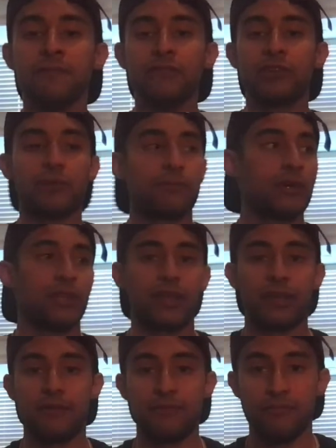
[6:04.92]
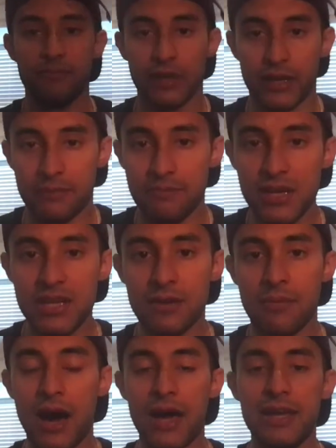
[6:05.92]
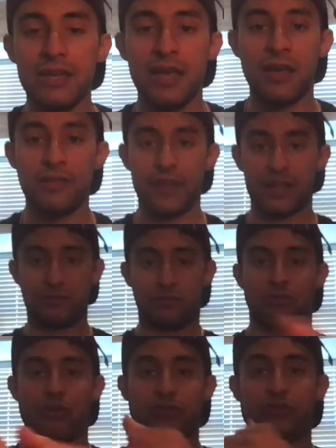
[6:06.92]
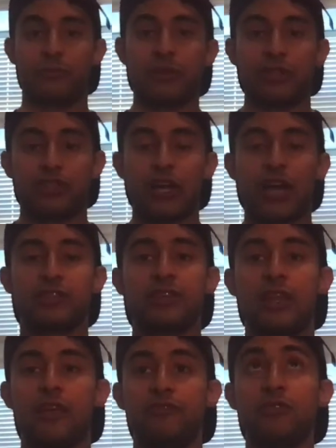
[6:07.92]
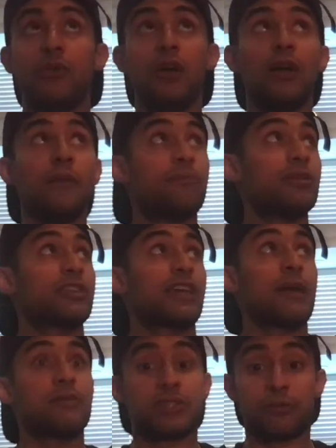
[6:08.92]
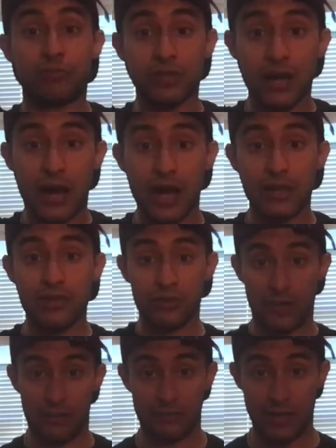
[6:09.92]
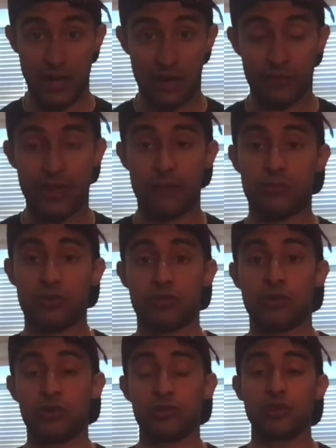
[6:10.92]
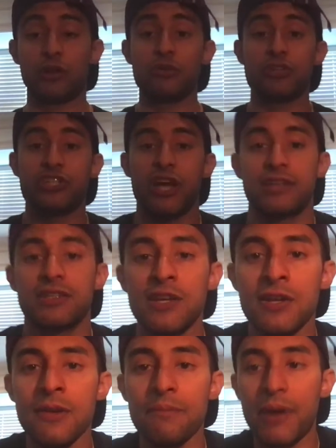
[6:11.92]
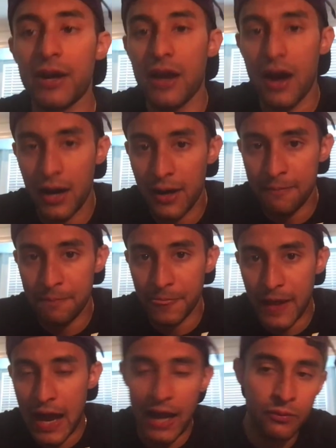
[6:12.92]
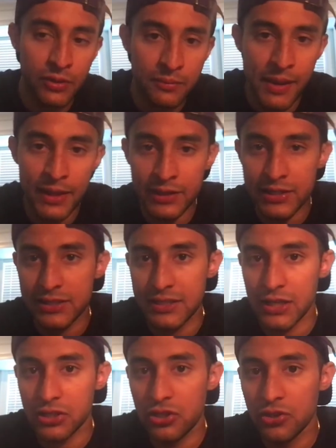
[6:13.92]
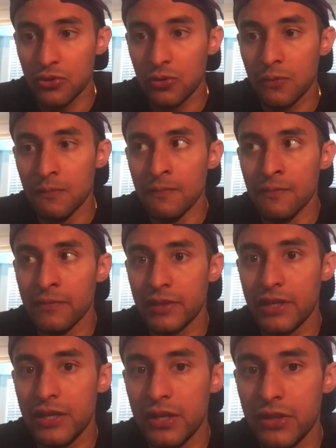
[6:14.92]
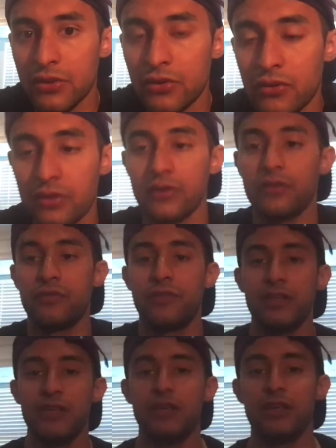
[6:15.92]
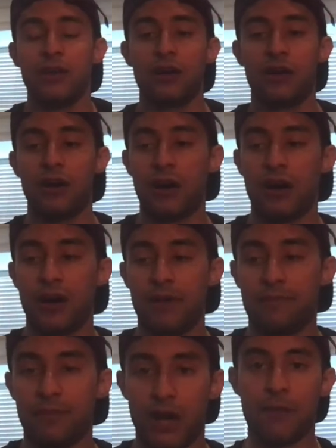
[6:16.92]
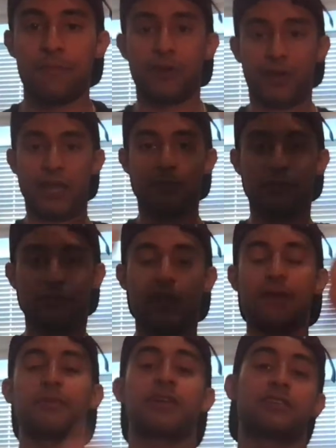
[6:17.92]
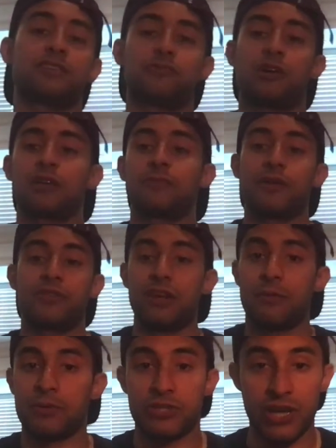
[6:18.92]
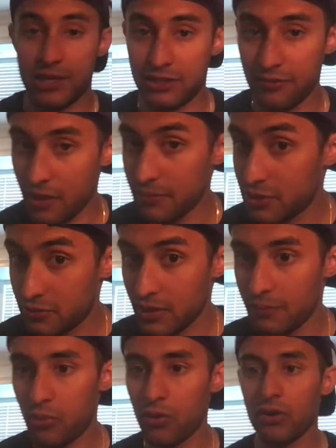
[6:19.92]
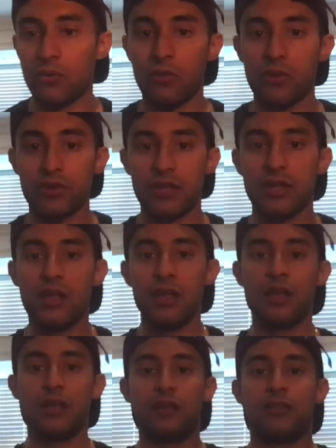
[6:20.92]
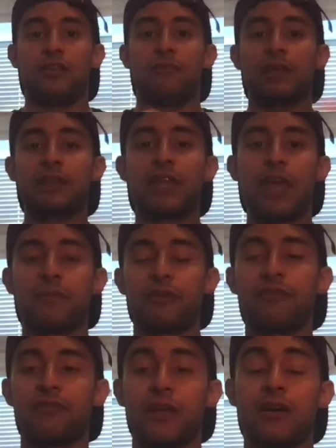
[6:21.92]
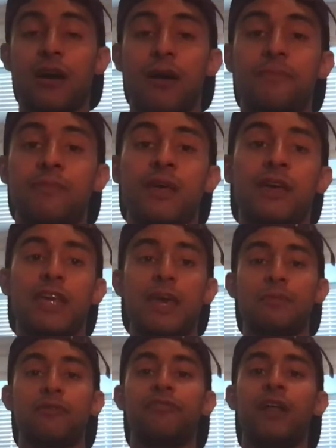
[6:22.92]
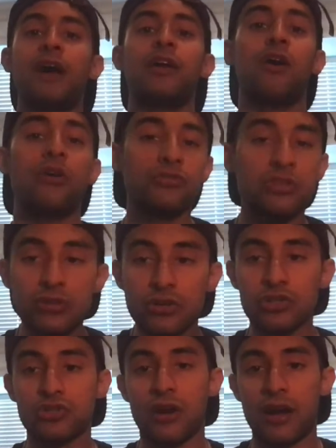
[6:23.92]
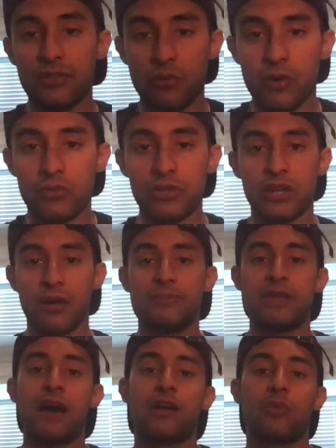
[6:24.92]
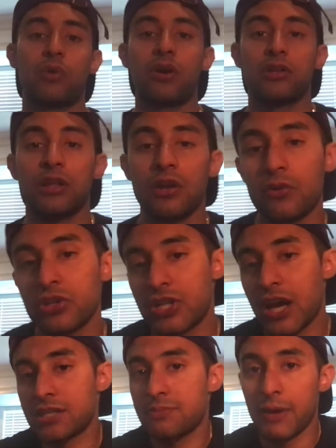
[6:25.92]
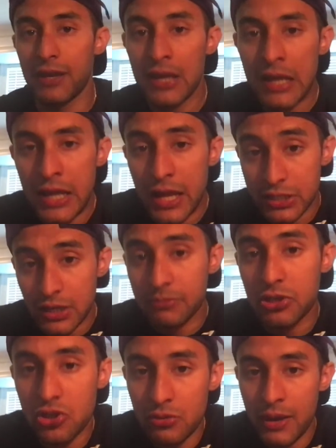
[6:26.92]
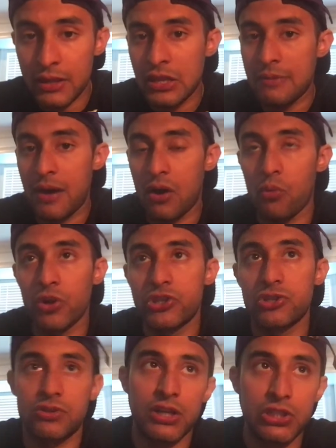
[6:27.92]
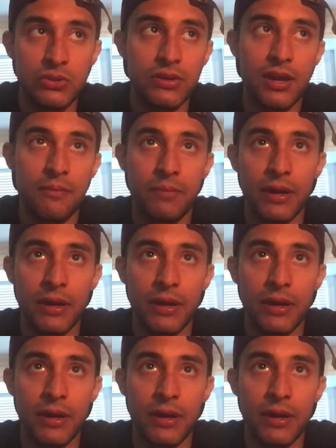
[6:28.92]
You can put it like medium height, that's more on your middle chest. And if you put the cables up really high and you come down, that more on your lower chest. But I would mainly stick to either the upper cable fly, because as we talked about, the upper chest development is really important, or the middle cable fly. Also, you can try the one where you come down and work on the lower chest, but it's up to you mainly about what stretch you get.